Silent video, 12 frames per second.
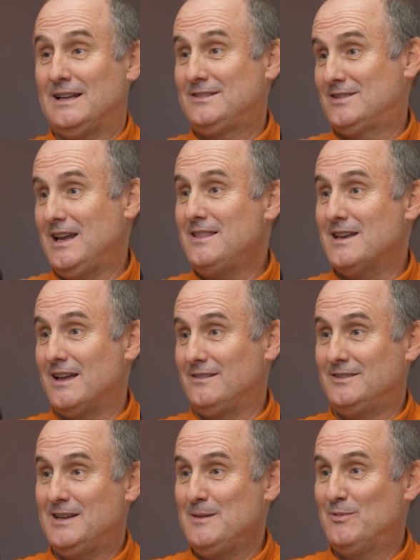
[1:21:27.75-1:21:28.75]
I'd say
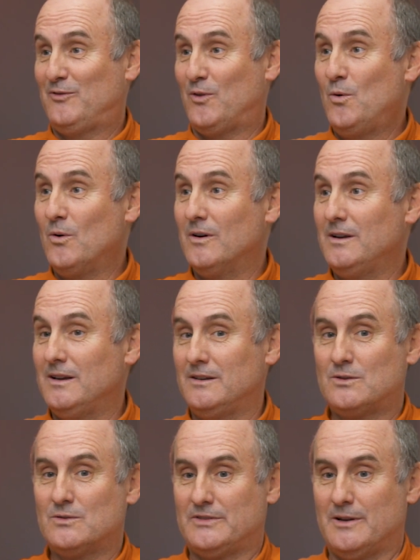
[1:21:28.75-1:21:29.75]
that the day before, and
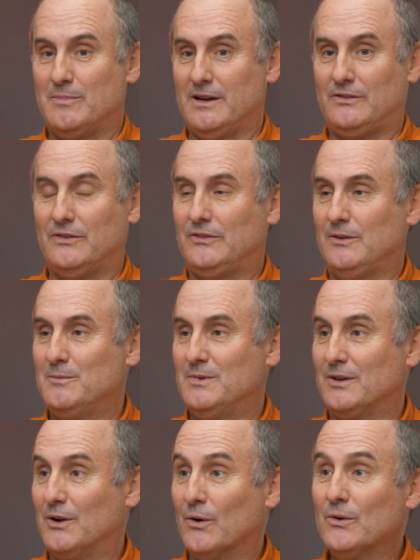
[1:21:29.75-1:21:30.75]
of course everybody's assuming
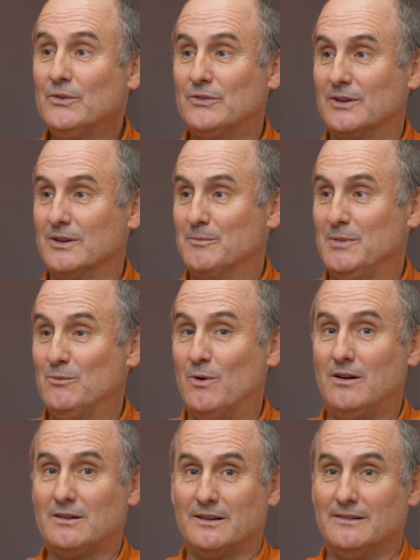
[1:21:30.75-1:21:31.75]
the girls are going to be
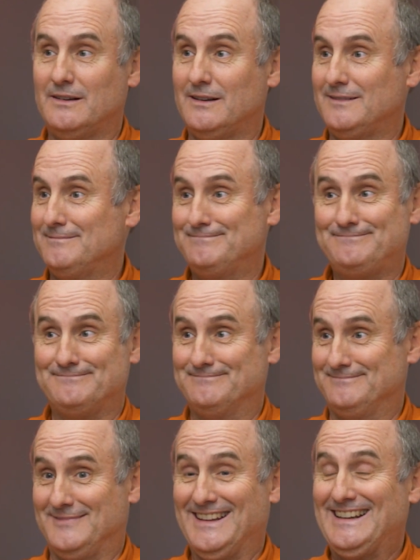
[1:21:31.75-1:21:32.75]
walking.
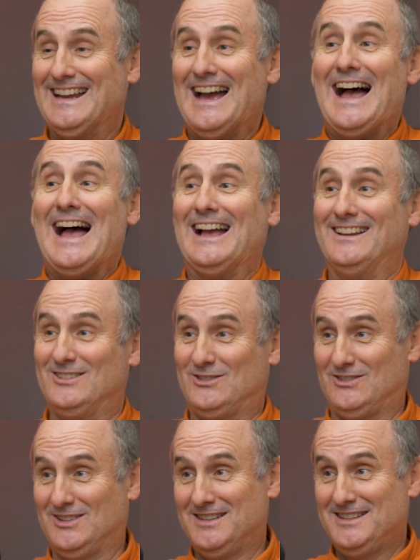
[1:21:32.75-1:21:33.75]
The
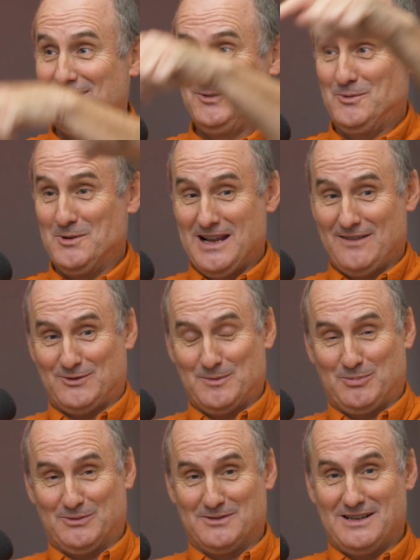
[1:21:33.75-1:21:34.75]
guys would have to
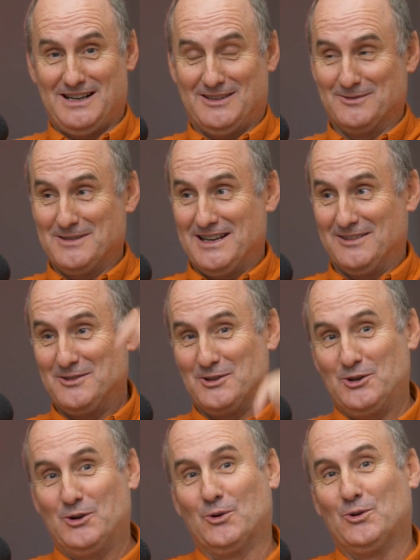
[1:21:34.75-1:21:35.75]
parade around, and the
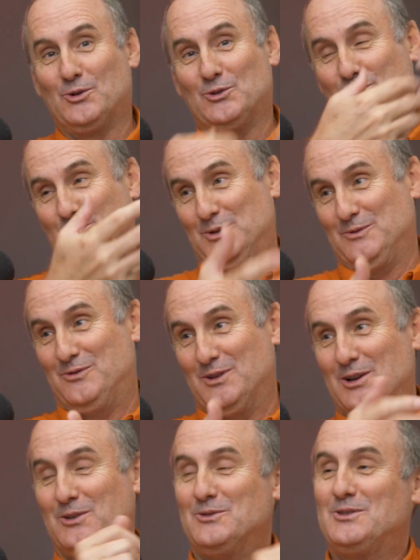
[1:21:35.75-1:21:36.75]
girls would
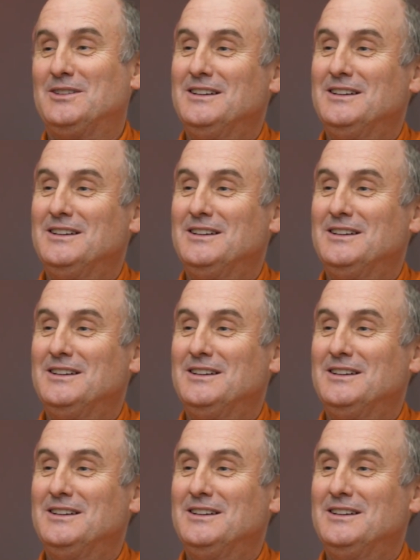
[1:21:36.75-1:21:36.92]
vote.